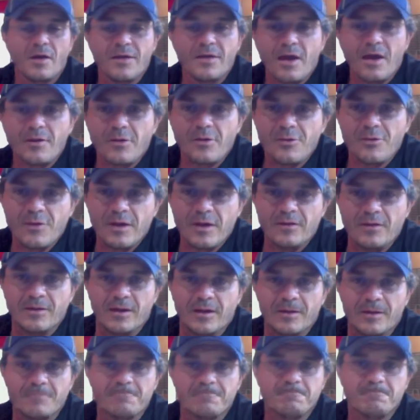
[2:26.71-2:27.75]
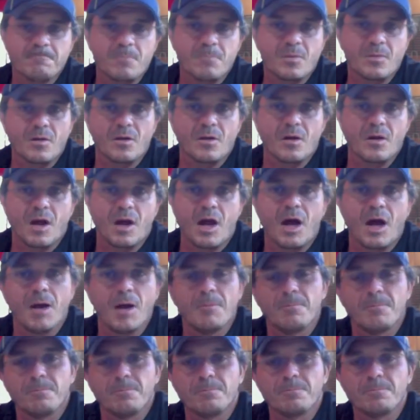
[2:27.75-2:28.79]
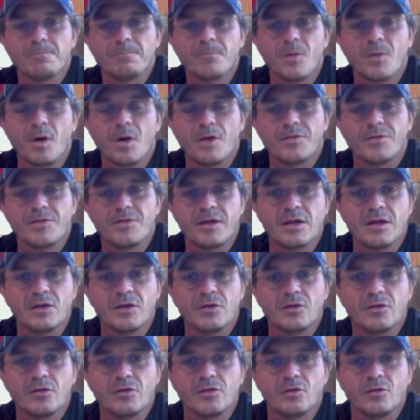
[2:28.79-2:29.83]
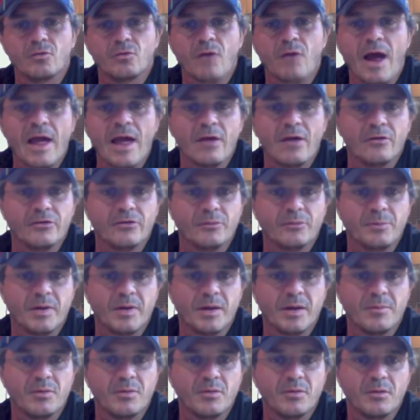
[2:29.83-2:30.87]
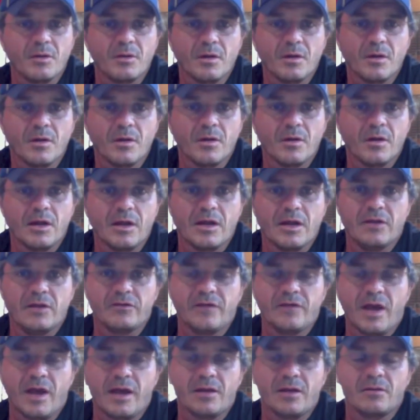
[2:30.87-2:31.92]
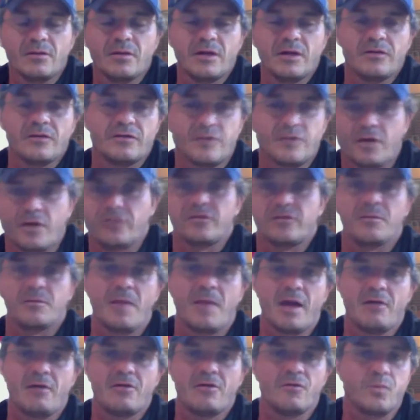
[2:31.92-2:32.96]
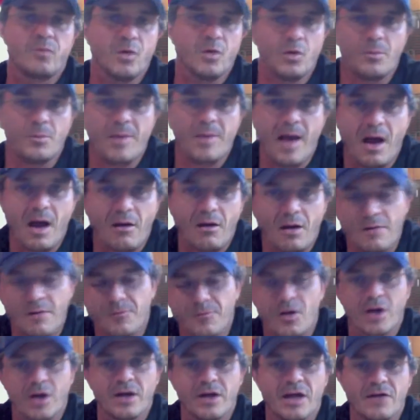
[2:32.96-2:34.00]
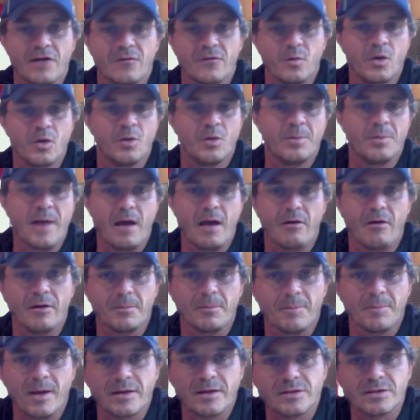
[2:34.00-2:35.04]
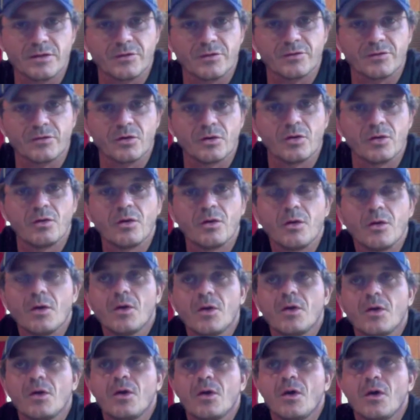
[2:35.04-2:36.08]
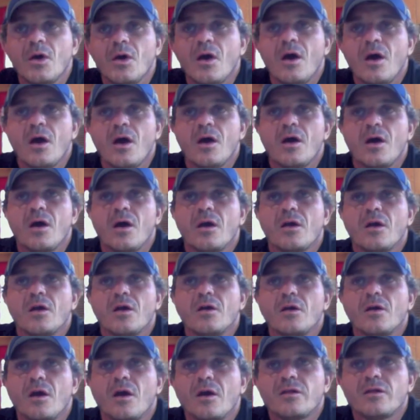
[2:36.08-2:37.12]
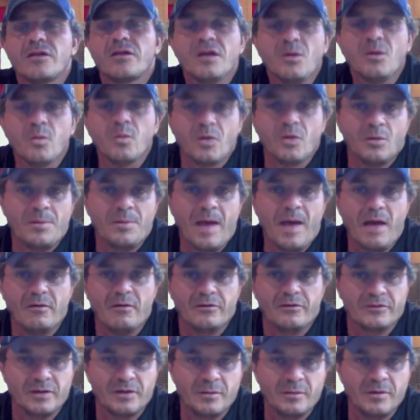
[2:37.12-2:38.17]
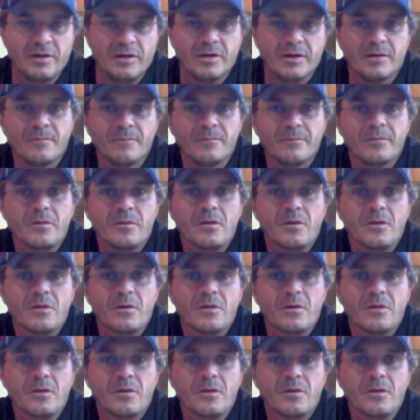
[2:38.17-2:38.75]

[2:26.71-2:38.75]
The other thing that I think derails people is that it's just a matter of willpower. I've got enough willpower to punch it through. I think willpower is limited.